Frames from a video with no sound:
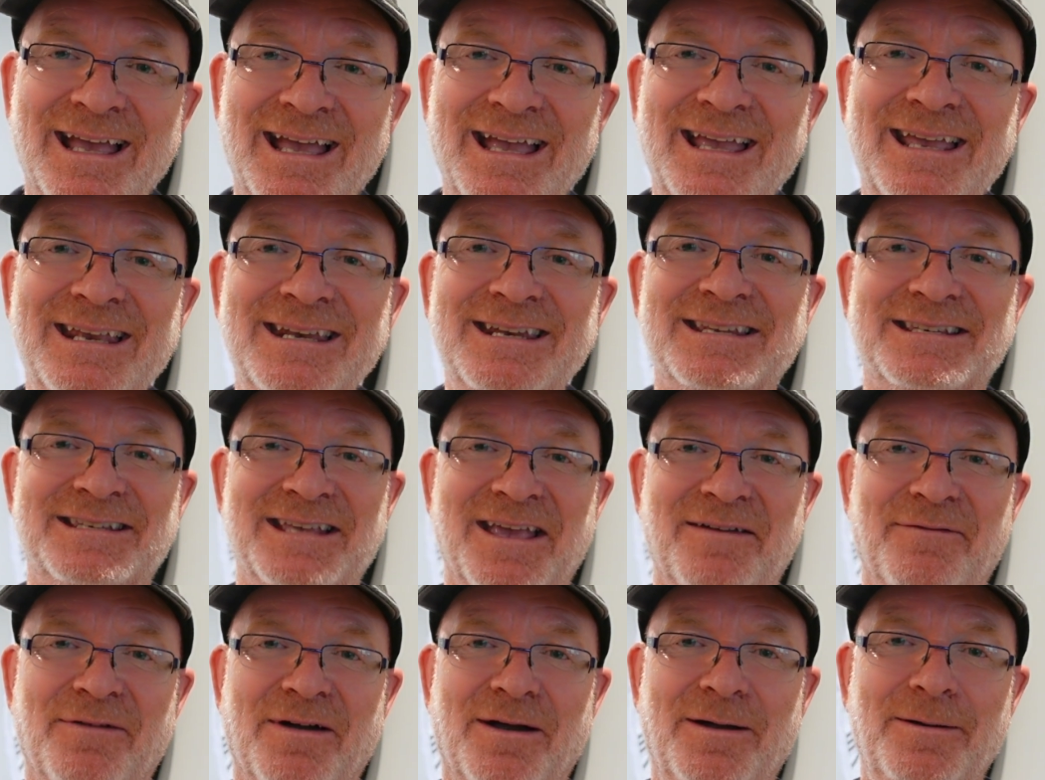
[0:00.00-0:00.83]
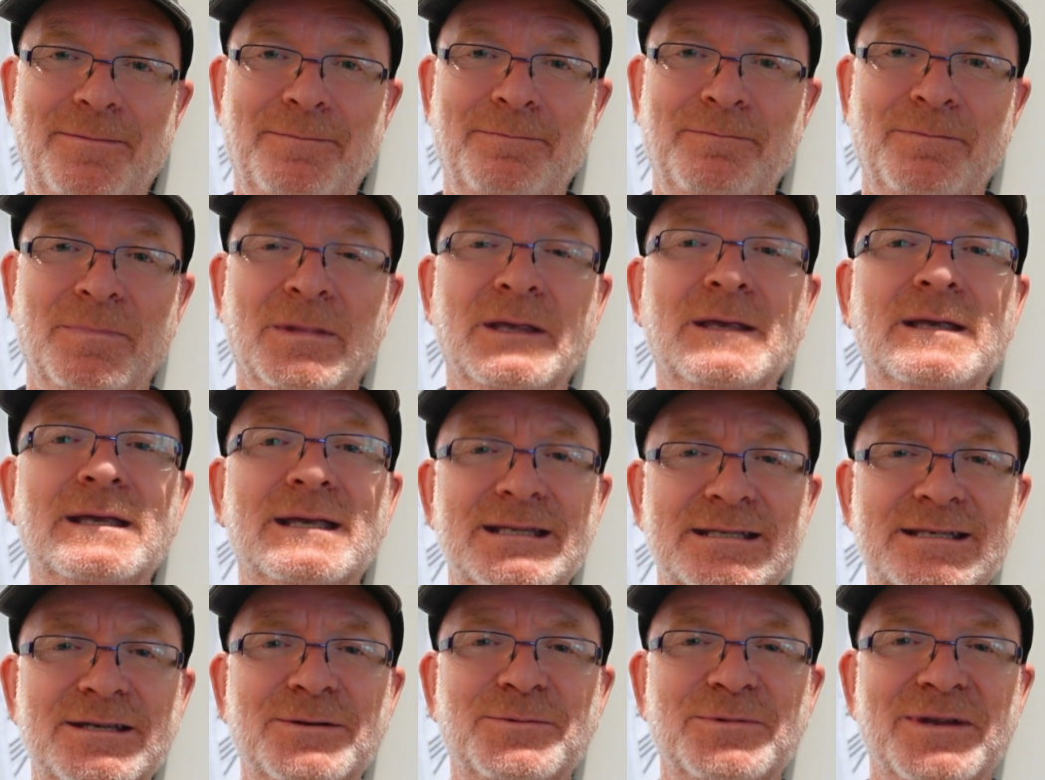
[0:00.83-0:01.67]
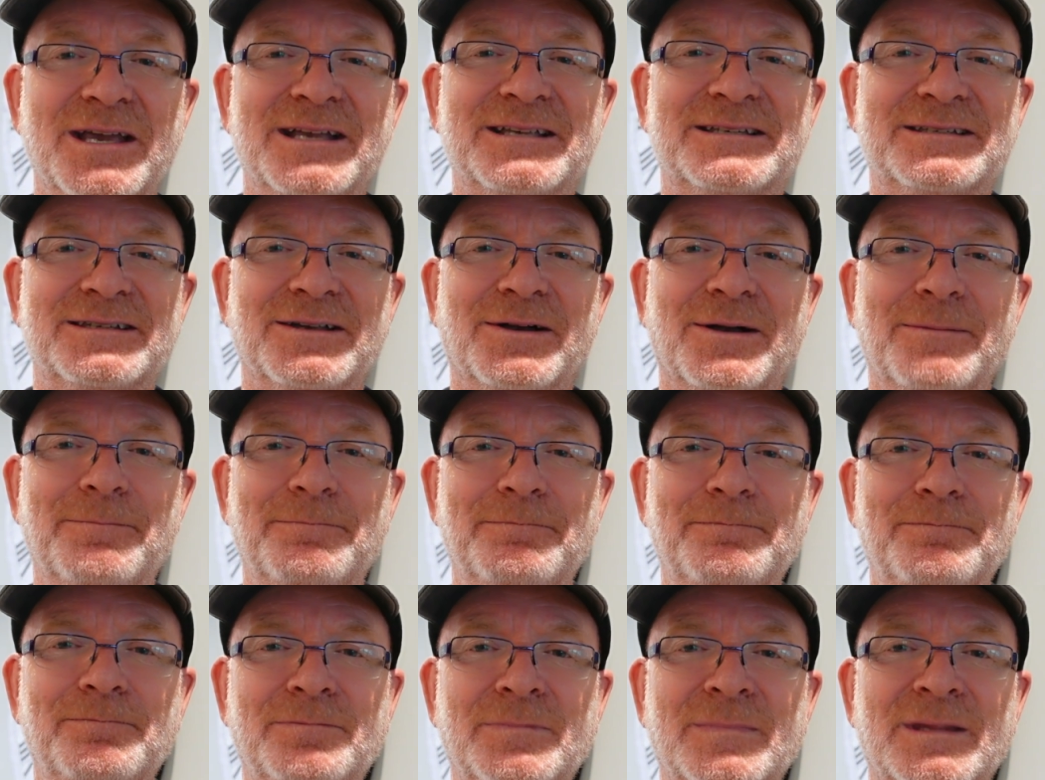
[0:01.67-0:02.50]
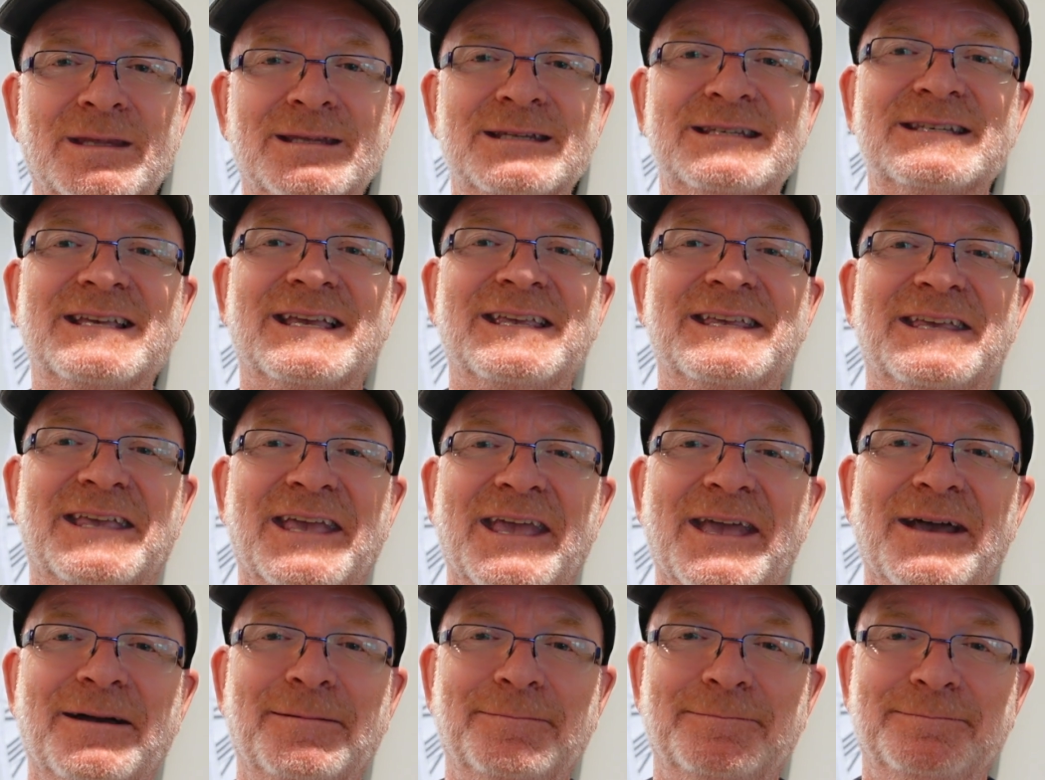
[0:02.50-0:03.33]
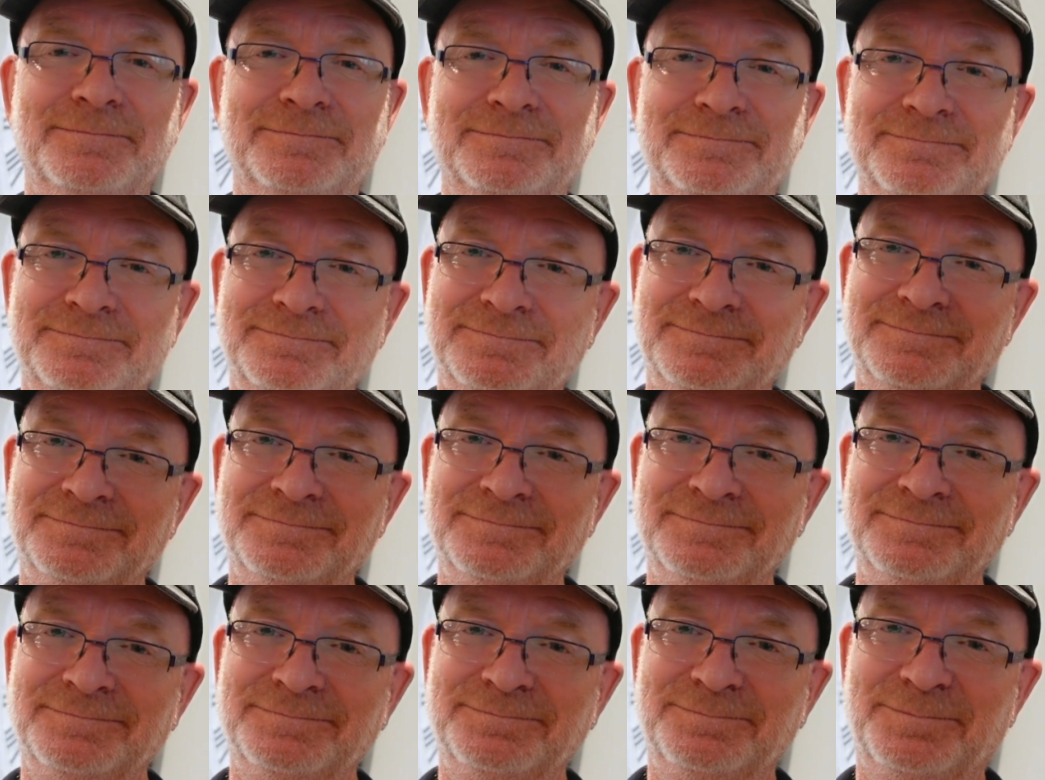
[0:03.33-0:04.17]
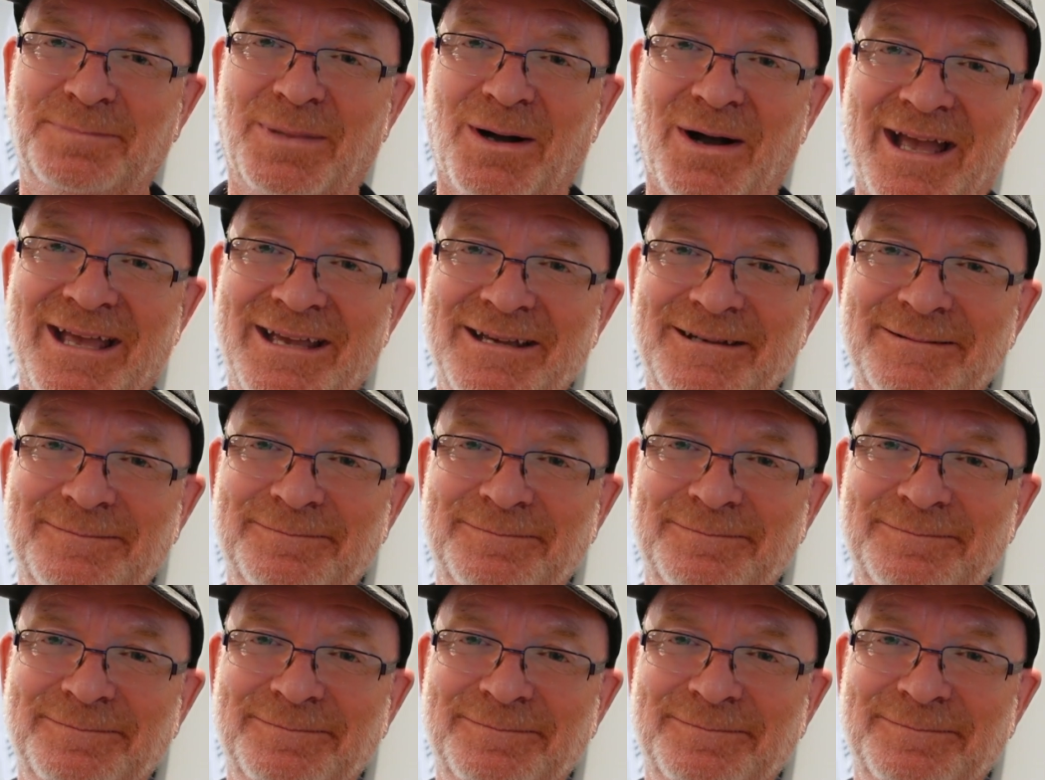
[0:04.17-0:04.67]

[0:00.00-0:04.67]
and as ever, until next time, take care, bye.